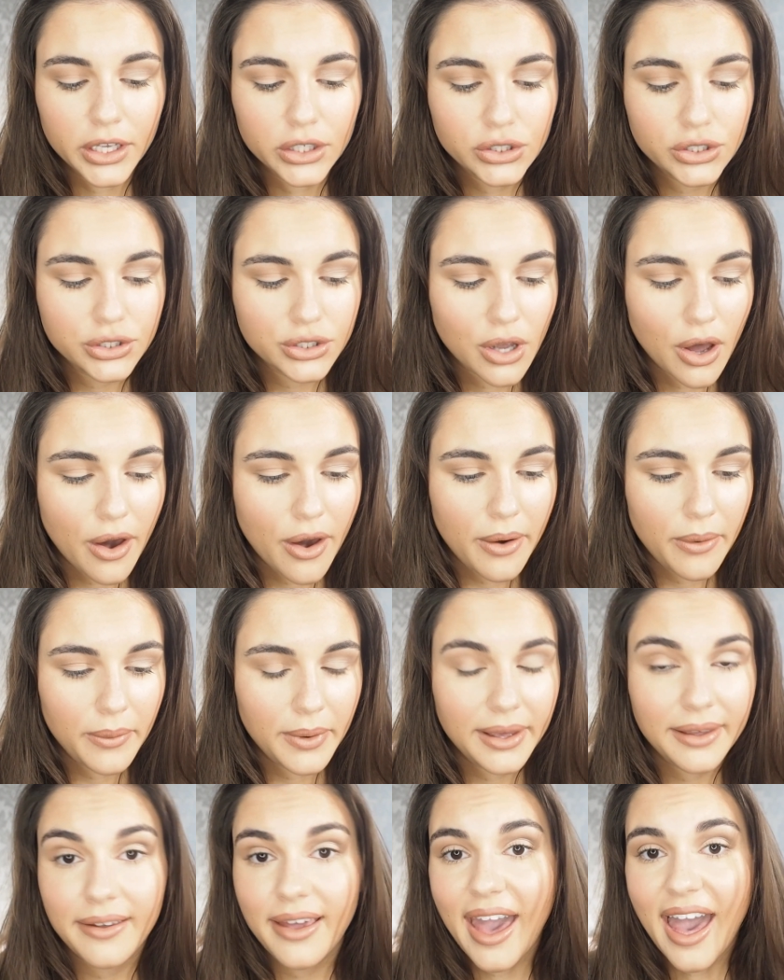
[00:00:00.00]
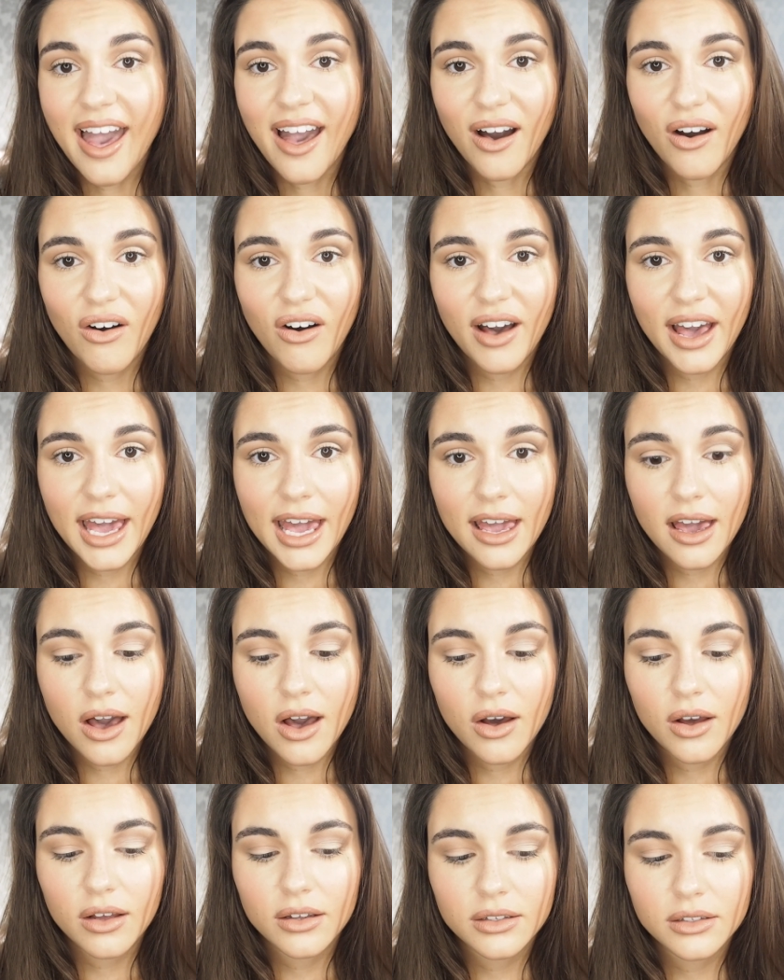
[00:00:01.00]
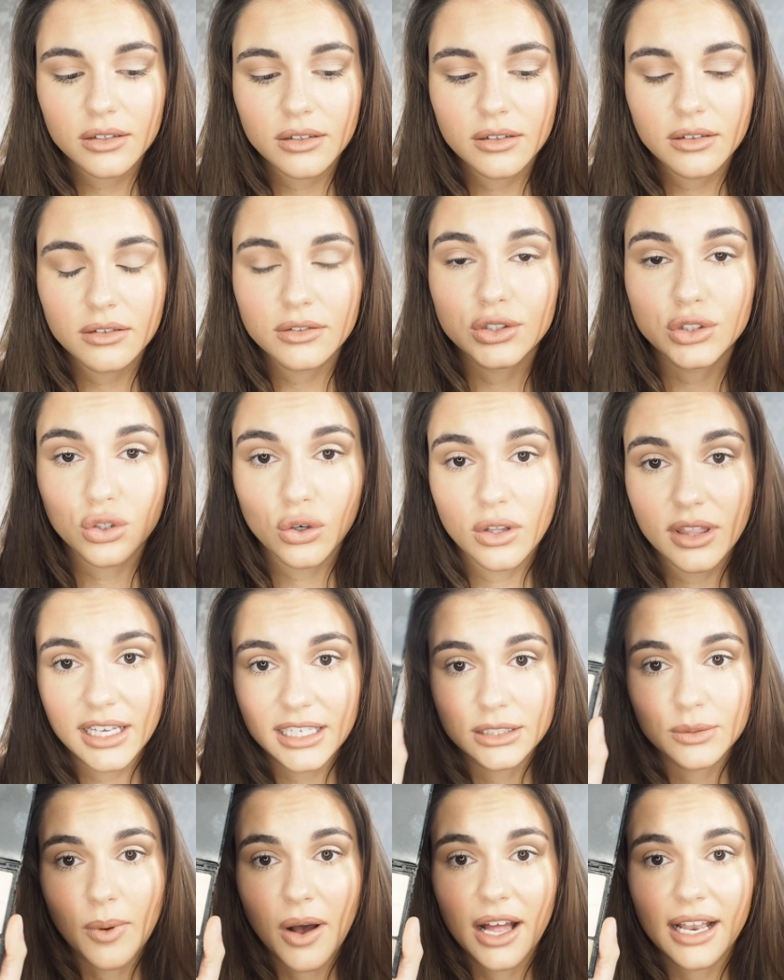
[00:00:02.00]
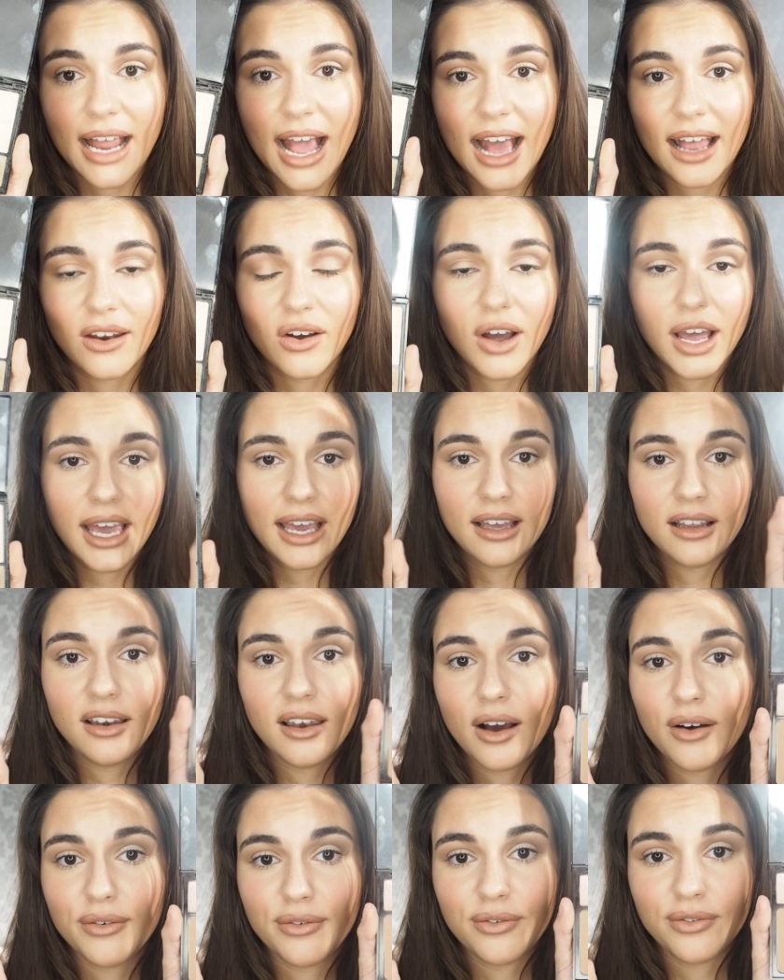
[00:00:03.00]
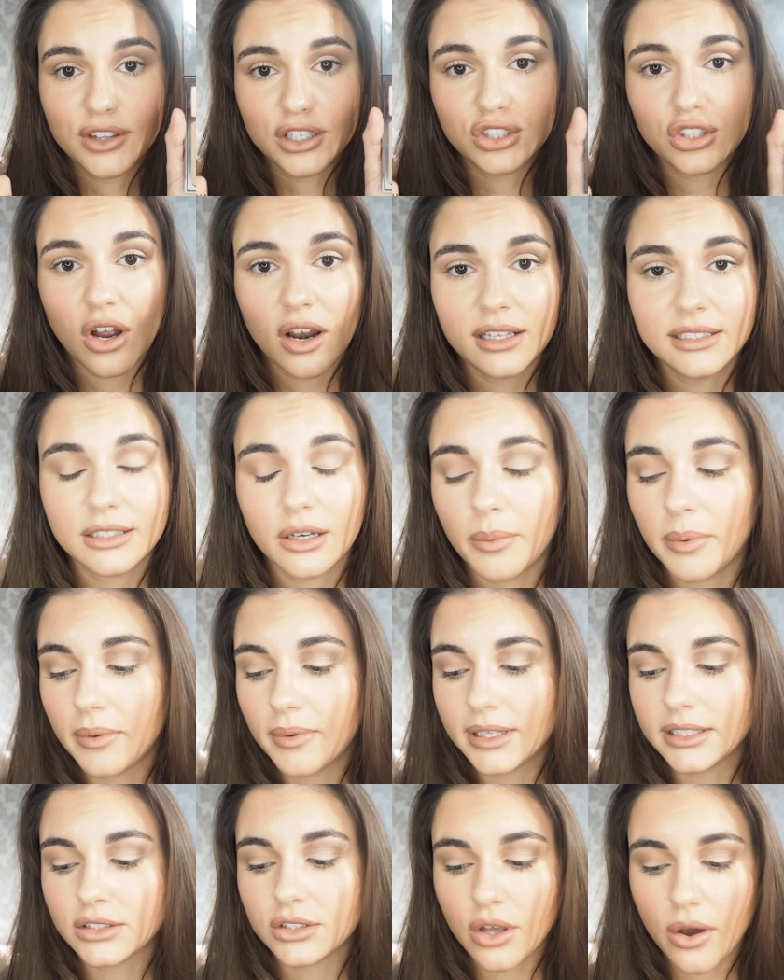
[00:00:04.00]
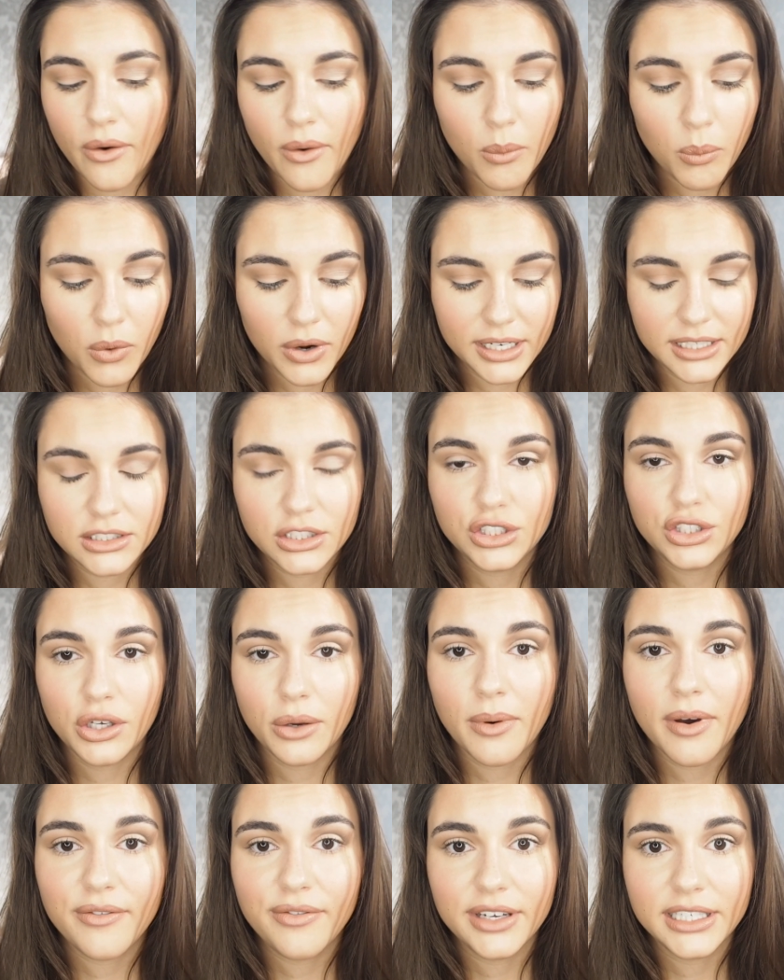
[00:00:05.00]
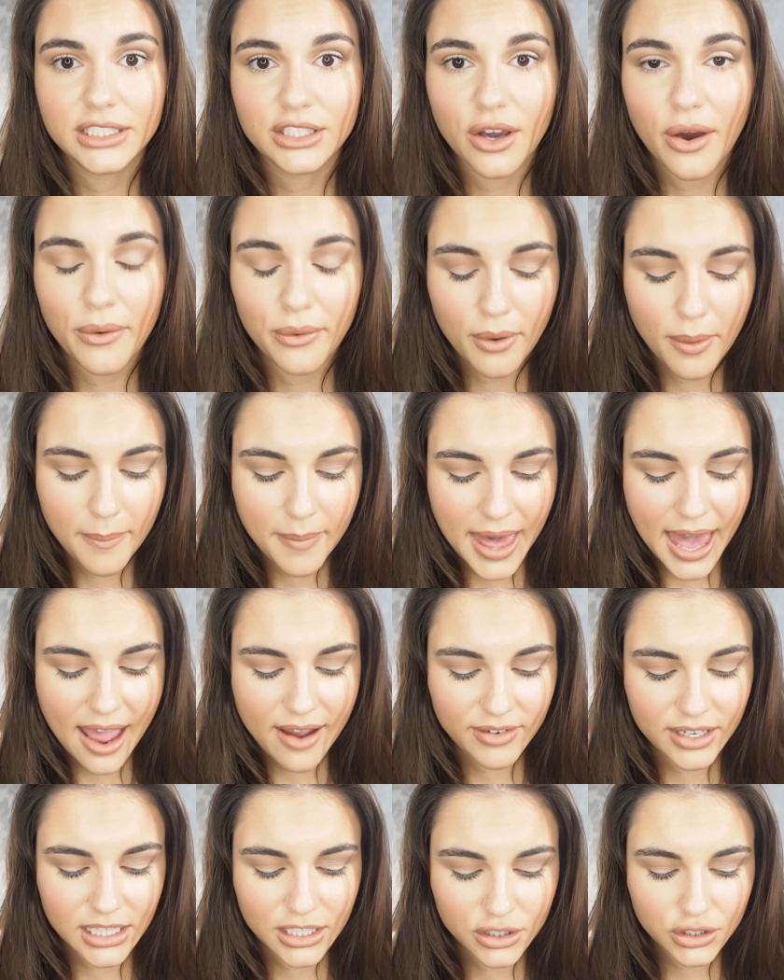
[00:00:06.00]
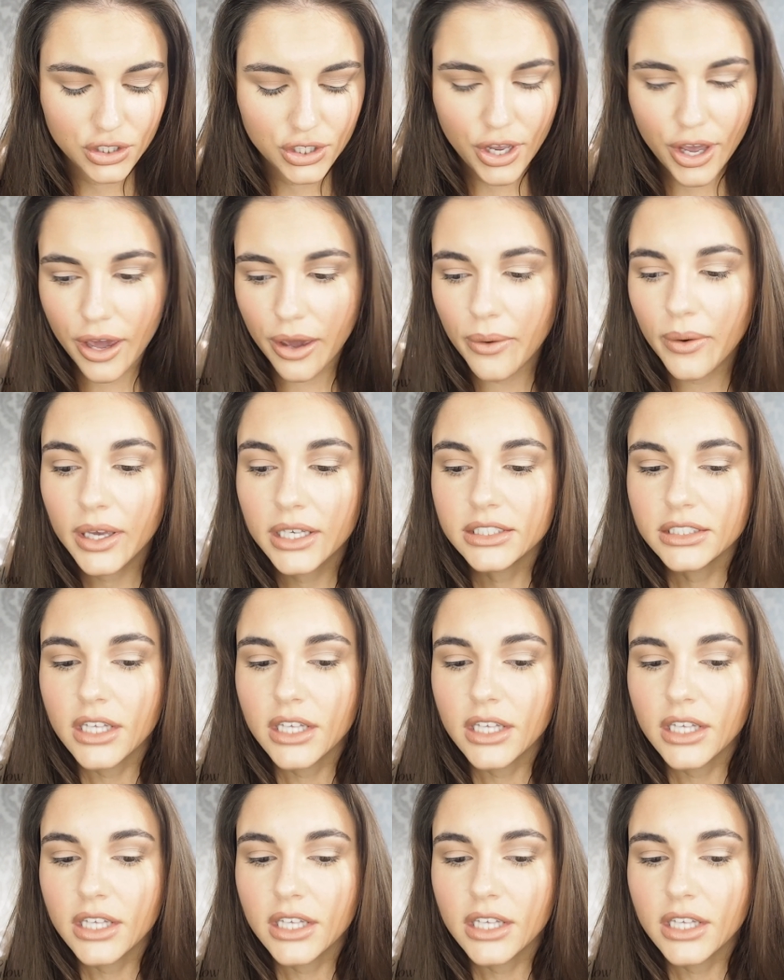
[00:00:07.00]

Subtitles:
So yeah, I saw this one and I love the Charlotte Tilbury one, so I wanted to do a video comparing the two.